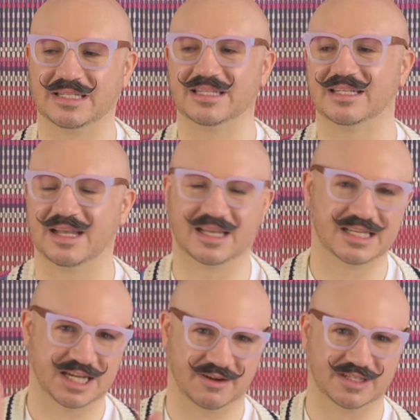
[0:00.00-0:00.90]
I did a
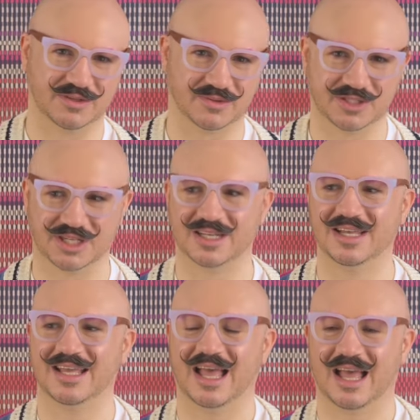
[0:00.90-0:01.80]
like a charity auction,
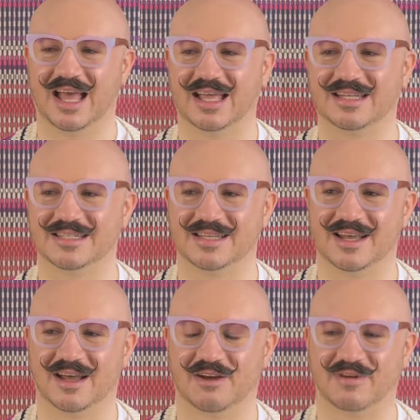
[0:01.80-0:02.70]
and uh,
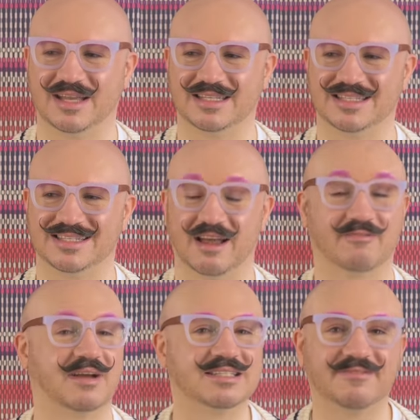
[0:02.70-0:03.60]
I raised I
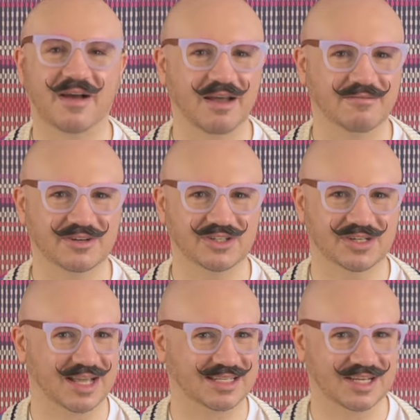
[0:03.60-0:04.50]
raised five
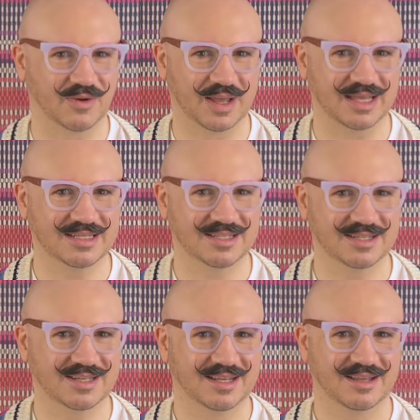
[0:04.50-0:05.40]
hundred eighty quid
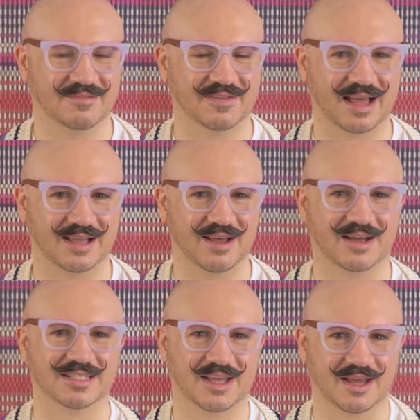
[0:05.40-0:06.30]
for that
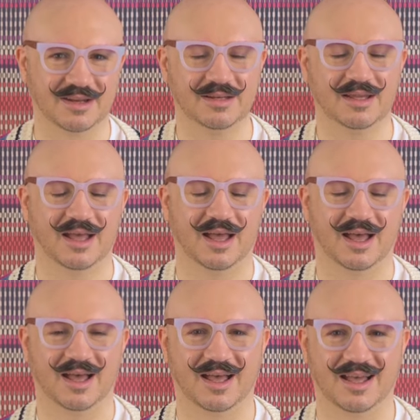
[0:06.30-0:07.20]
cardigan.
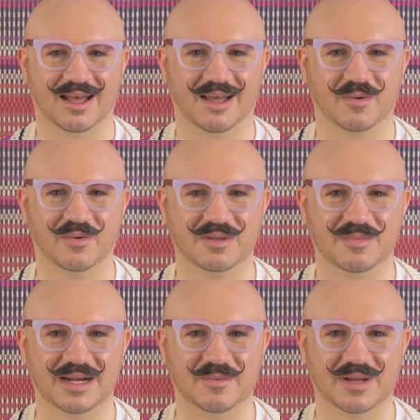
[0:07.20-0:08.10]
Uh, all the
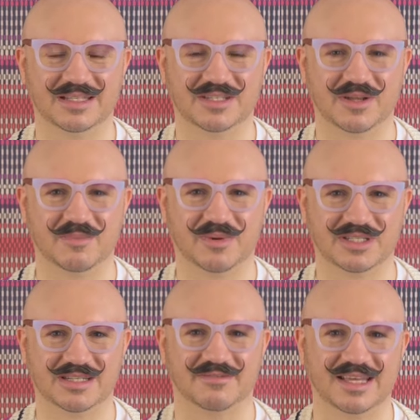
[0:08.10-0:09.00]
money went to
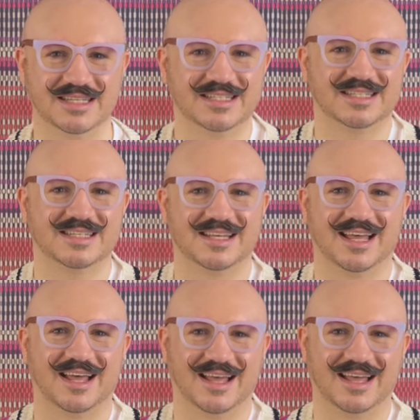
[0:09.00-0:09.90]
Positive East
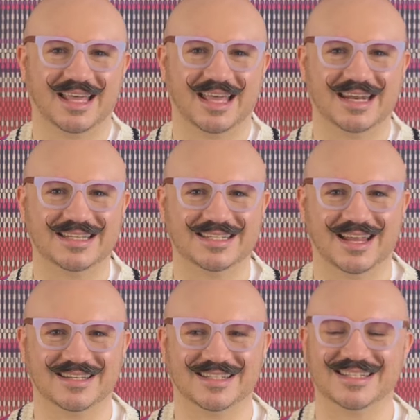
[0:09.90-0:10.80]
uh, in East
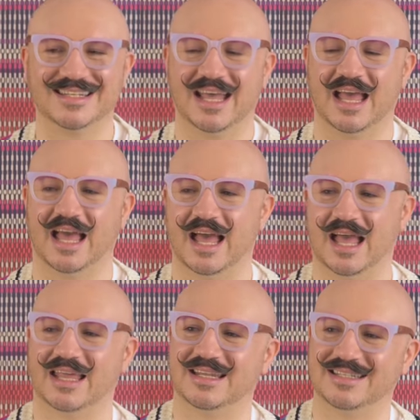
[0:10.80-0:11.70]
London,
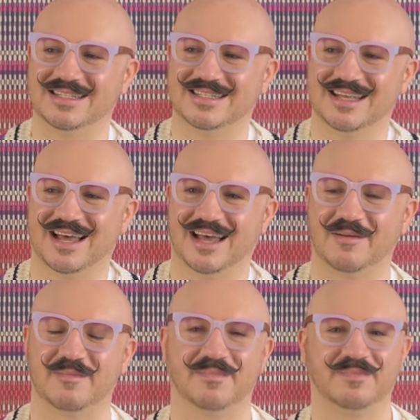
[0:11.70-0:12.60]
and
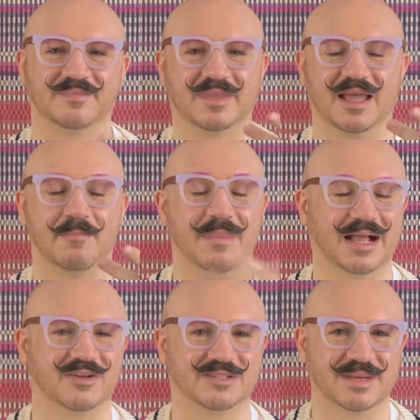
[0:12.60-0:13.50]
um,
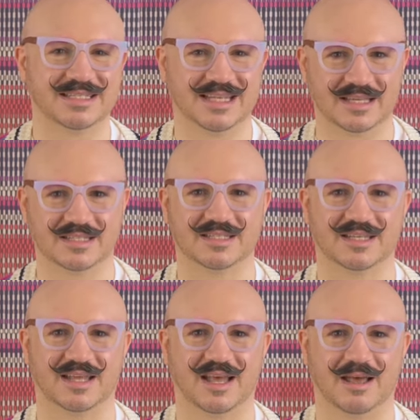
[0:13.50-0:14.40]
MAC
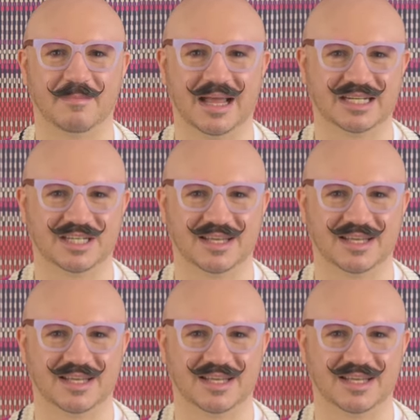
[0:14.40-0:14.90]
Cosmetics uh, matched